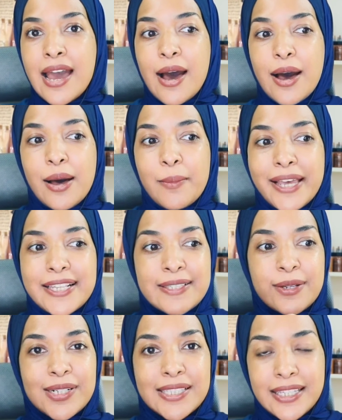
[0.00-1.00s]
I
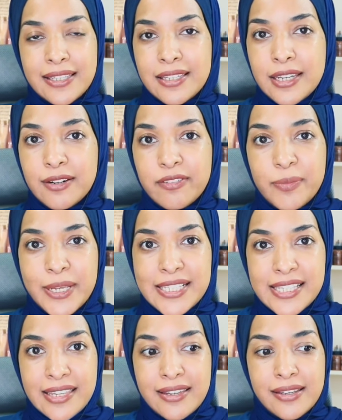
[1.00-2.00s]
started taking care of my
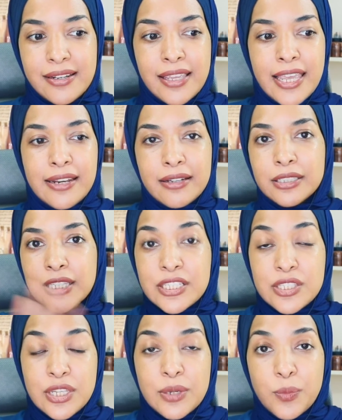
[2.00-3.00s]
skin in a
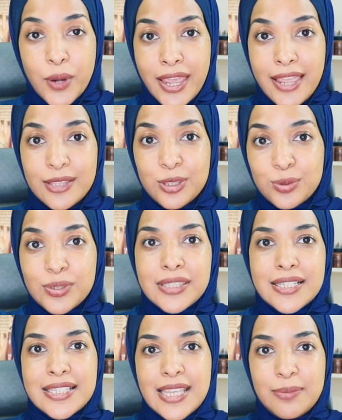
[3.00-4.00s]
holistic way during
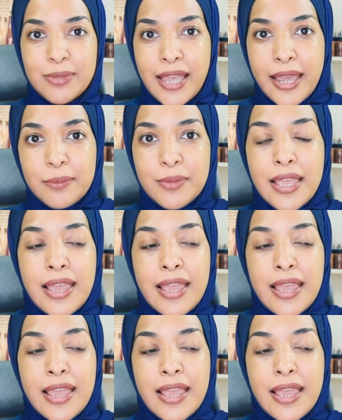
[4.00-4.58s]
the same time,